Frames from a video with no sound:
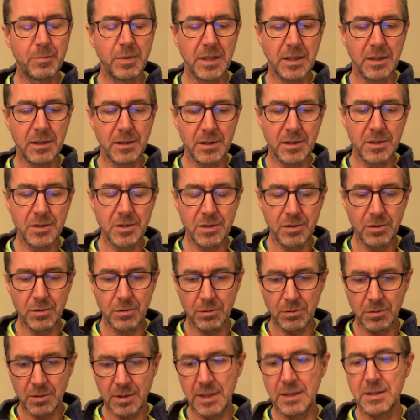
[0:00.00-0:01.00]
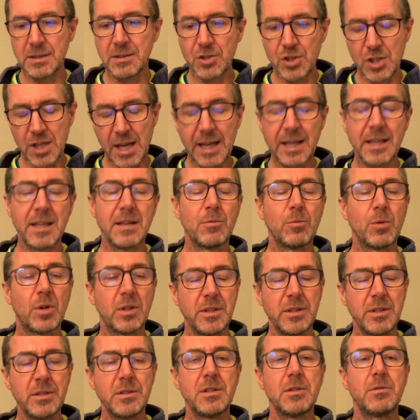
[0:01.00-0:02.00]
because you're kind of checking what
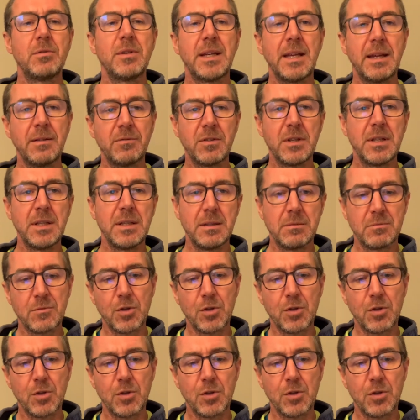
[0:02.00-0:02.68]
you're doing every